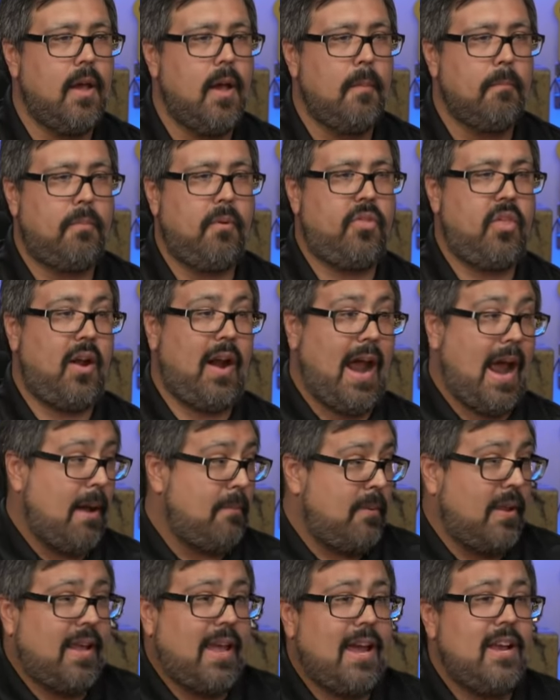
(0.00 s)
But their
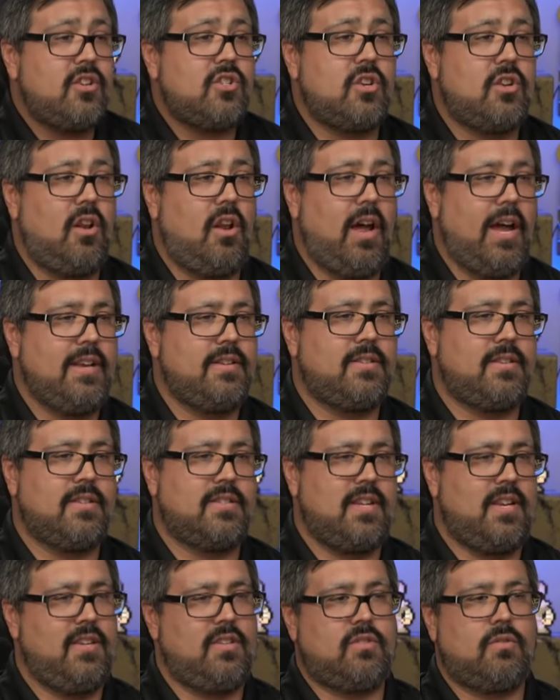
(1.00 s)
application license
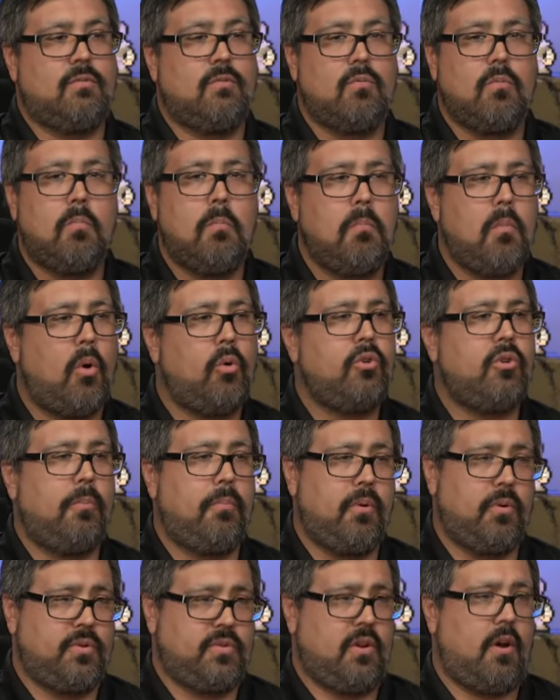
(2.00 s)
is
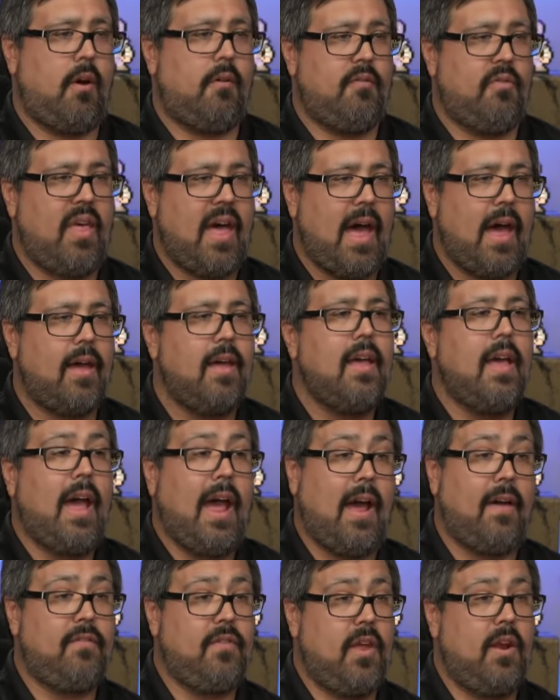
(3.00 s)
multiples of that. Yeah.
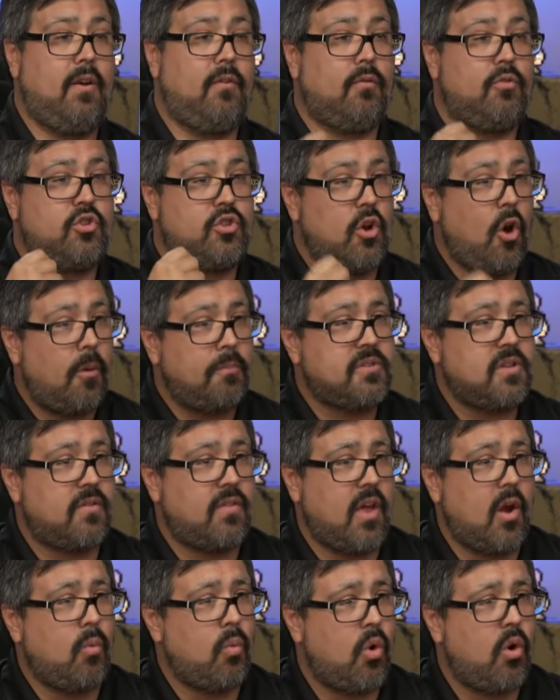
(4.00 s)
And their jobs that
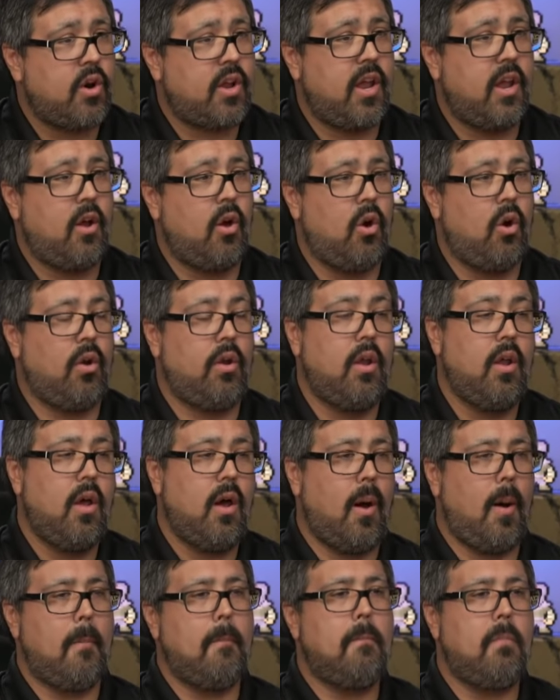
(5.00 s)
they're working on
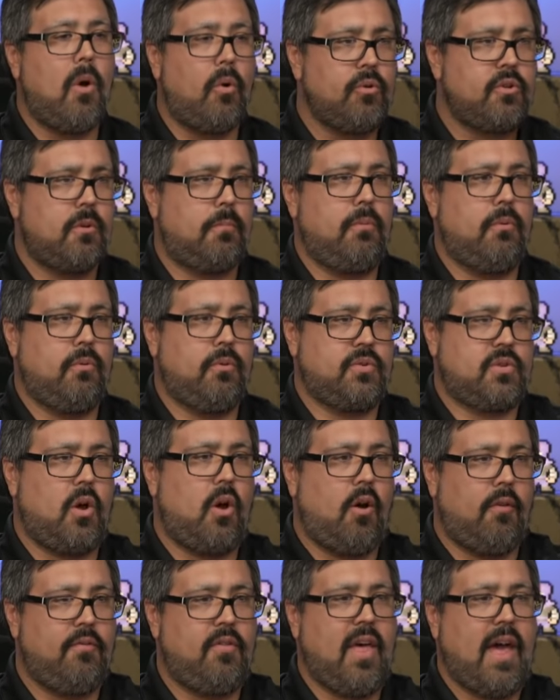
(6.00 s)
are multiples
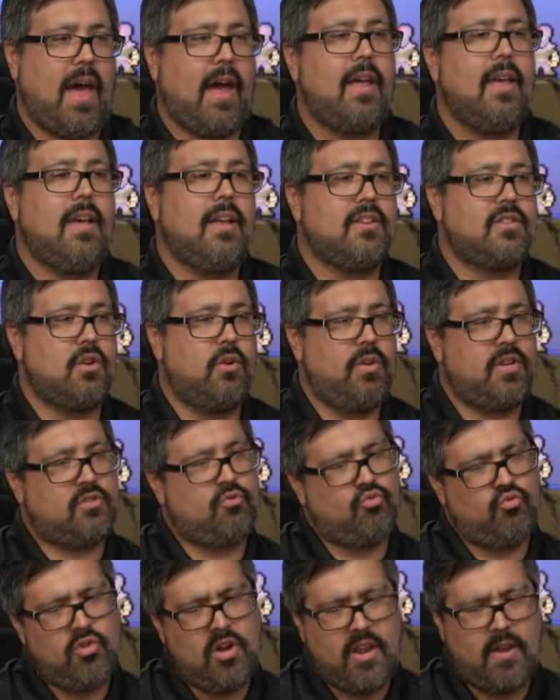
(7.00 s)
of that. Mm -hmm. So it's
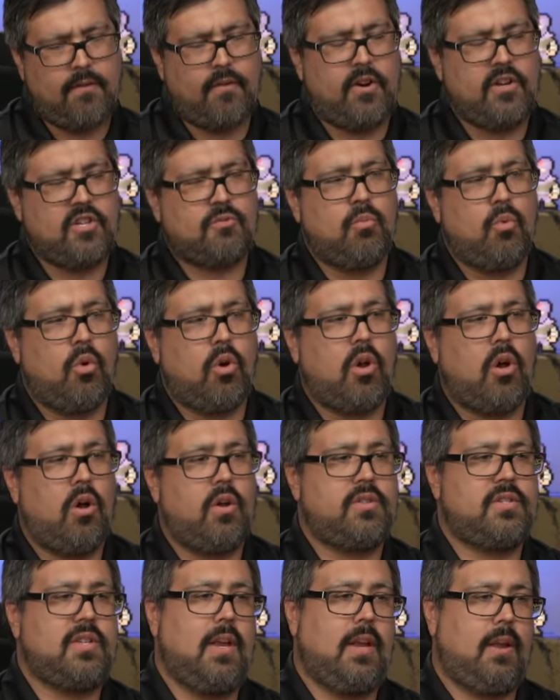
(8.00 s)
really a very small
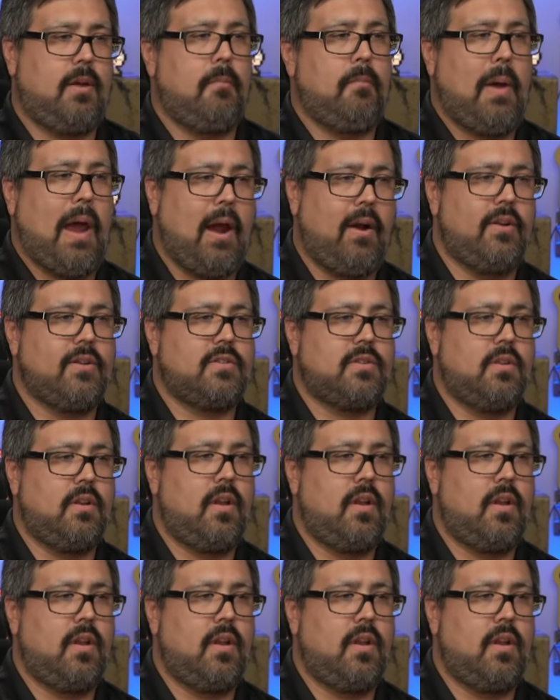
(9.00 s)
cost in comparison.